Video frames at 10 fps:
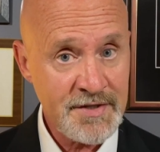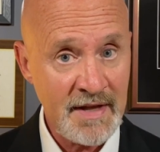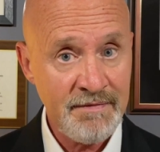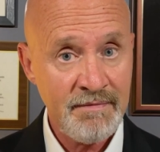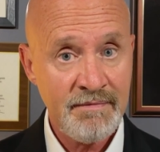
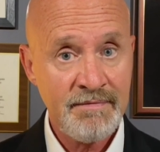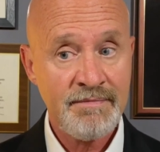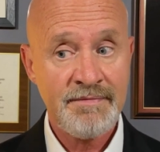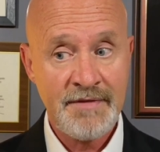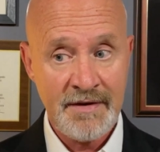that
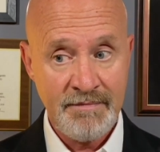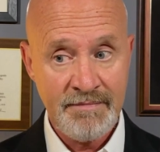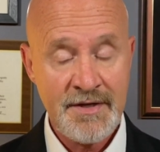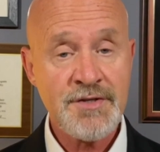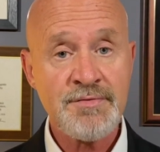the
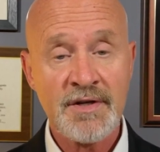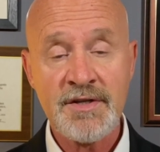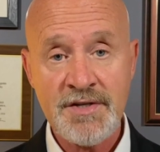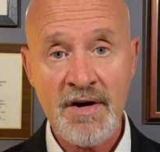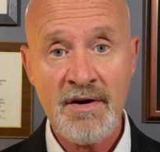district
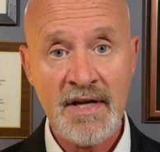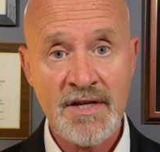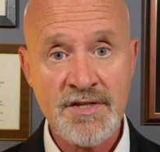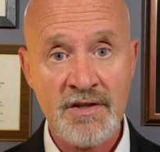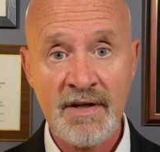attorney
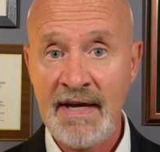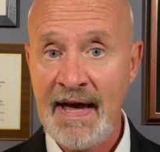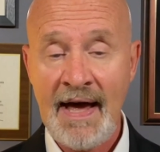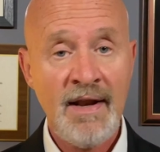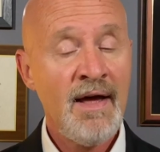is looking
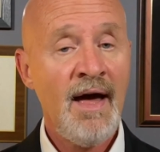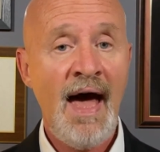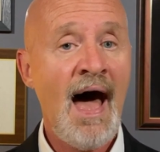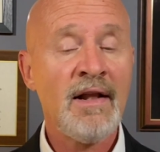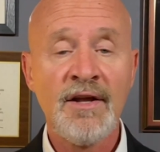at
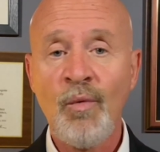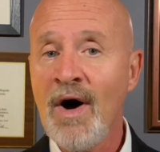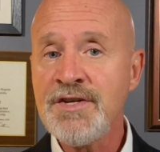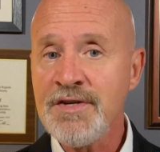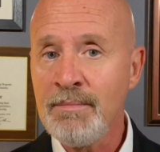Alan
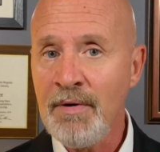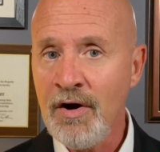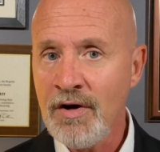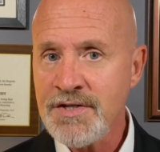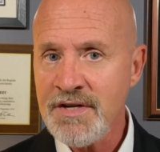
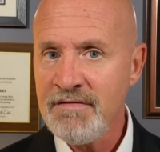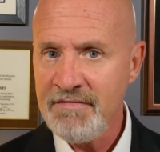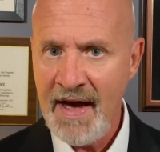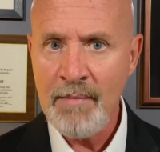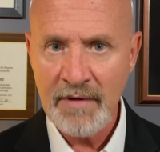Weisselberg's
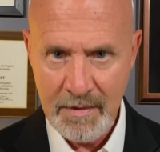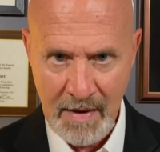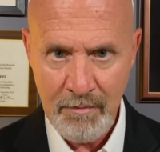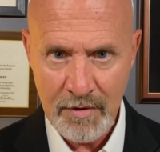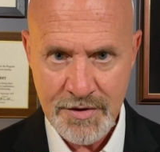family
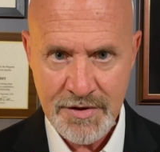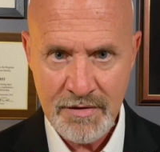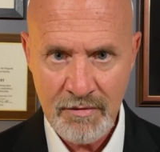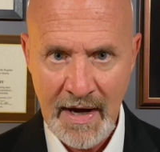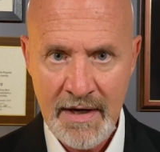members,
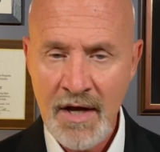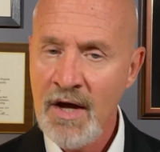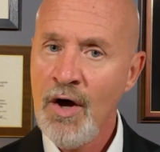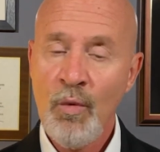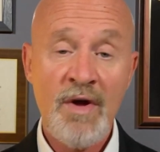right?
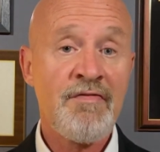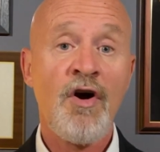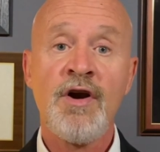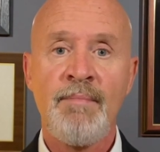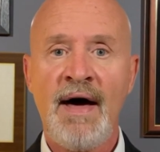We've
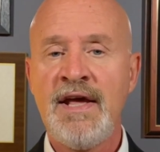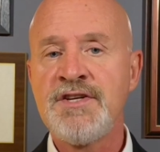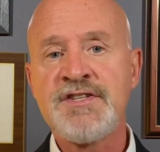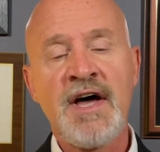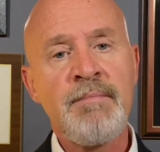heard about
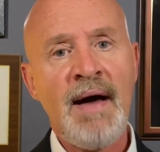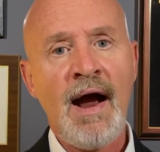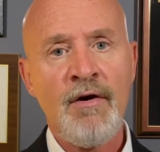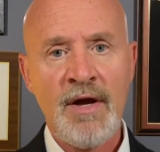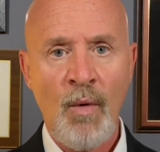his son,
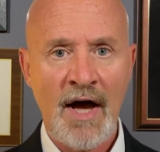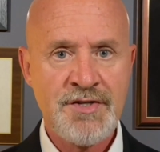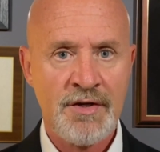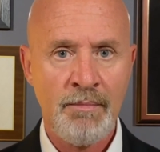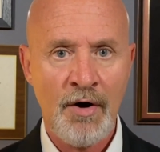Barry
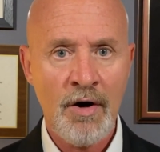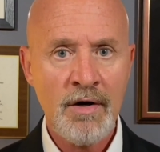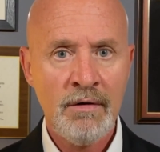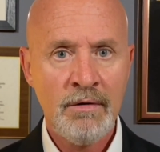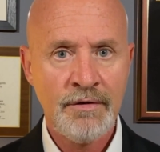
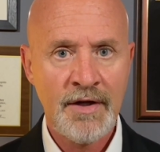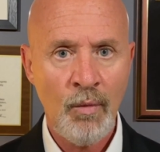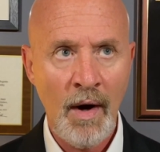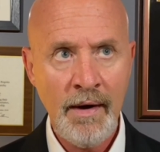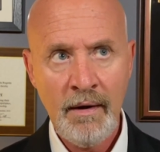Weisselberg, who did
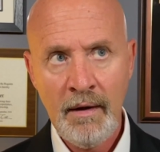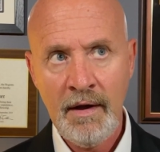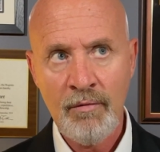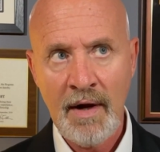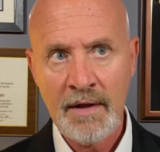what?
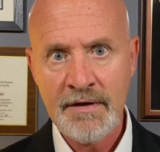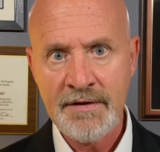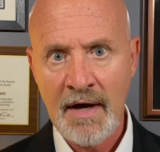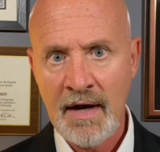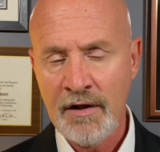He ran the
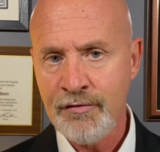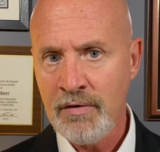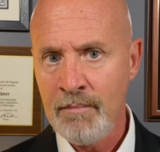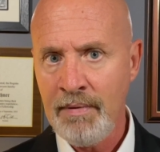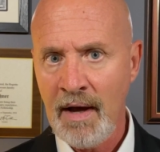Donald
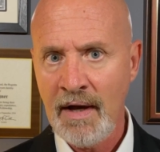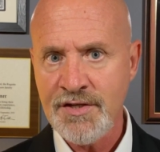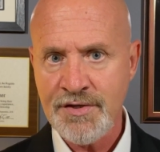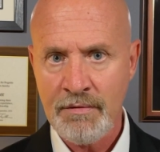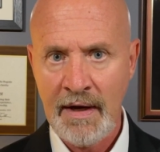Trump
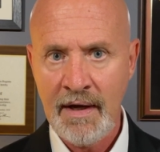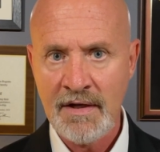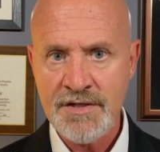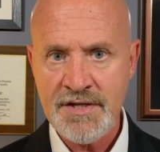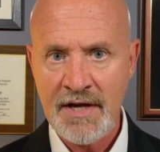ice rink
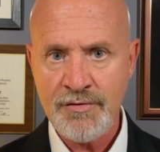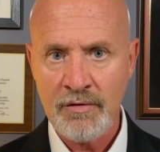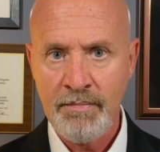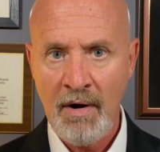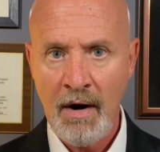in
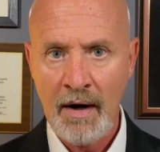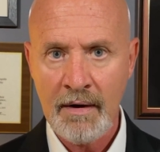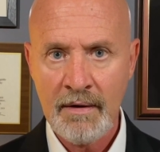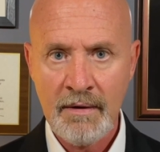Central Park.